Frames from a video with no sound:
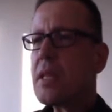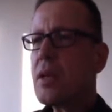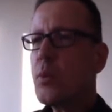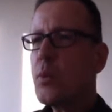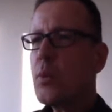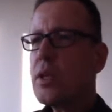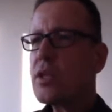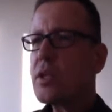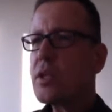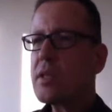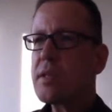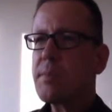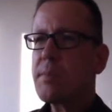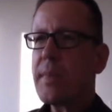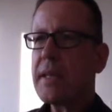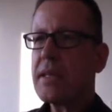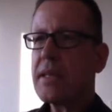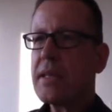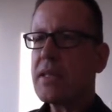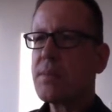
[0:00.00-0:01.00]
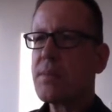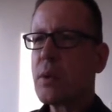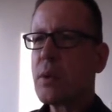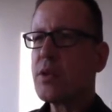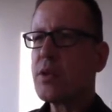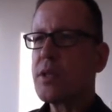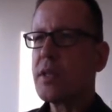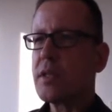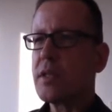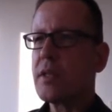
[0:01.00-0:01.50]
We just made this
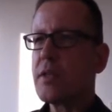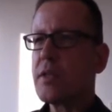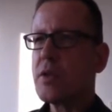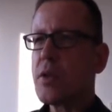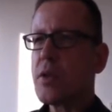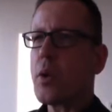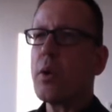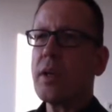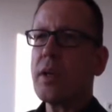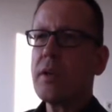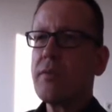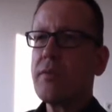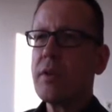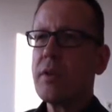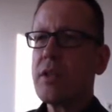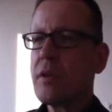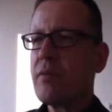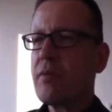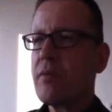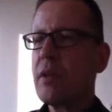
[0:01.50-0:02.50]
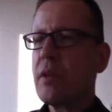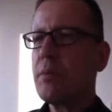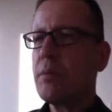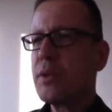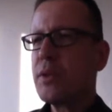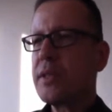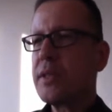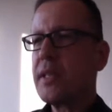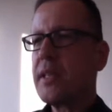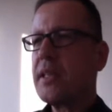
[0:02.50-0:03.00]
project in Jordan, which I will
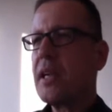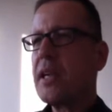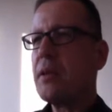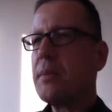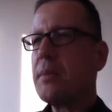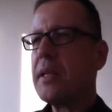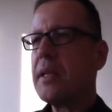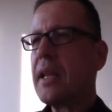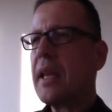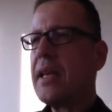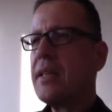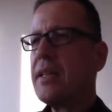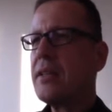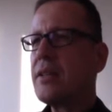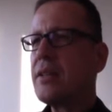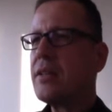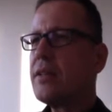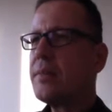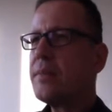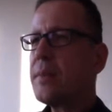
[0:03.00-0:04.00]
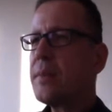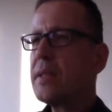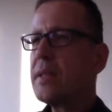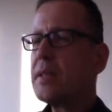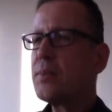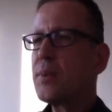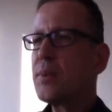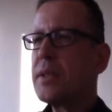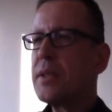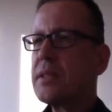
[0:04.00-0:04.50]
present a little bit later in
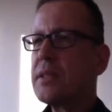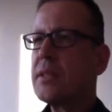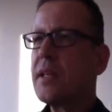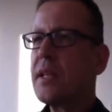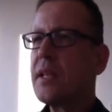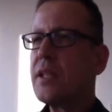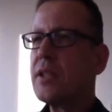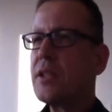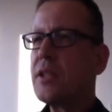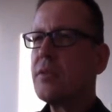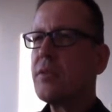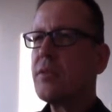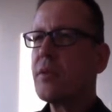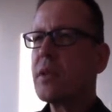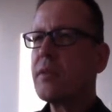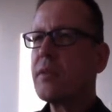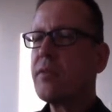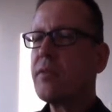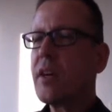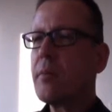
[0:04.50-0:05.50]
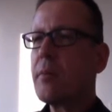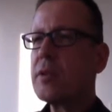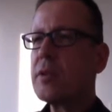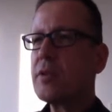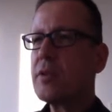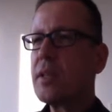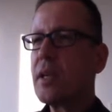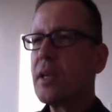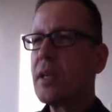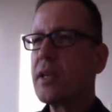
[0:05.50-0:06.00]
this presentation for a
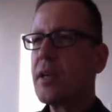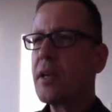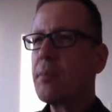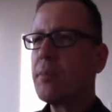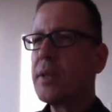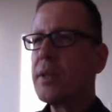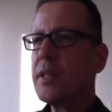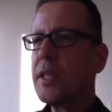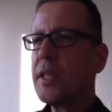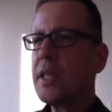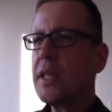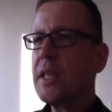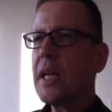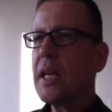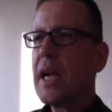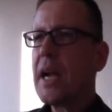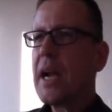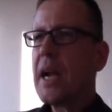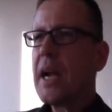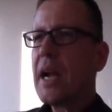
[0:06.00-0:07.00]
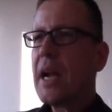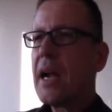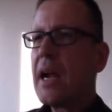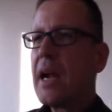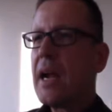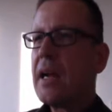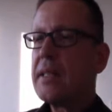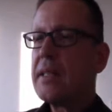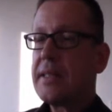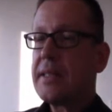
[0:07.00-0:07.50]
pharmaceutical company.
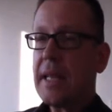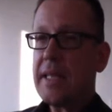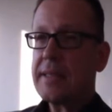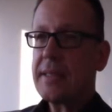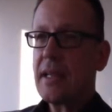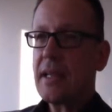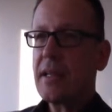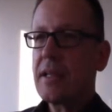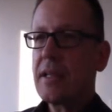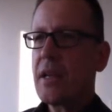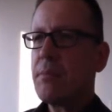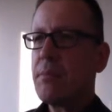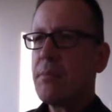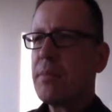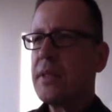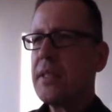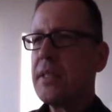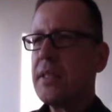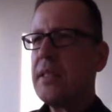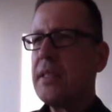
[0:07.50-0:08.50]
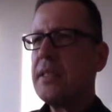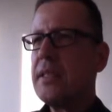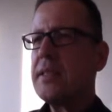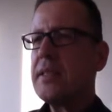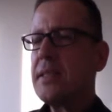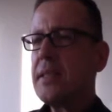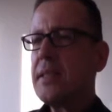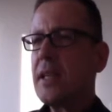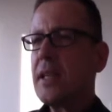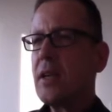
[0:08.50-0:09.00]
Textile companies
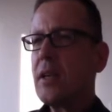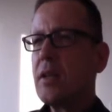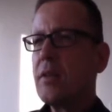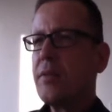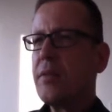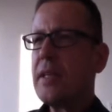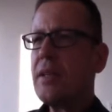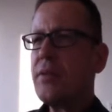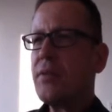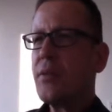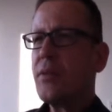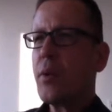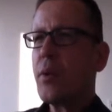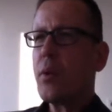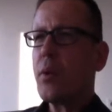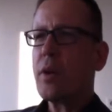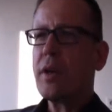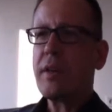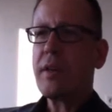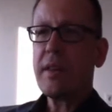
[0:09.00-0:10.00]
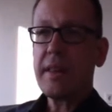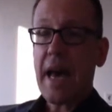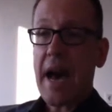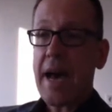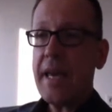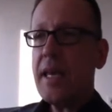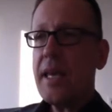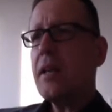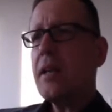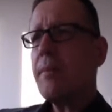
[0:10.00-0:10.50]
need a lot of heat for
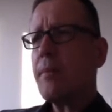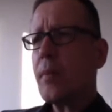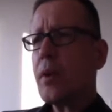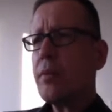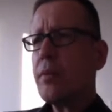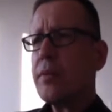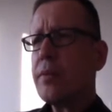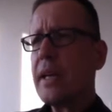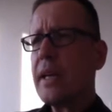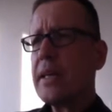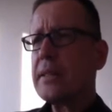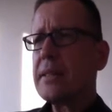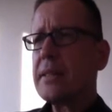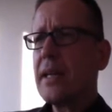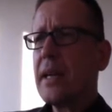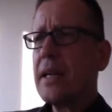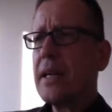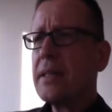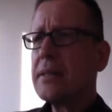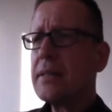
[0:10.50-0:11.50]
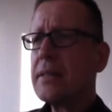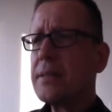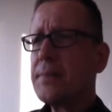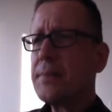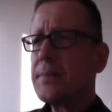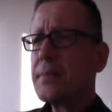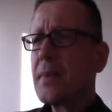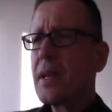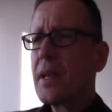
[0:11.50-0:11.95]
dyeing of textiles.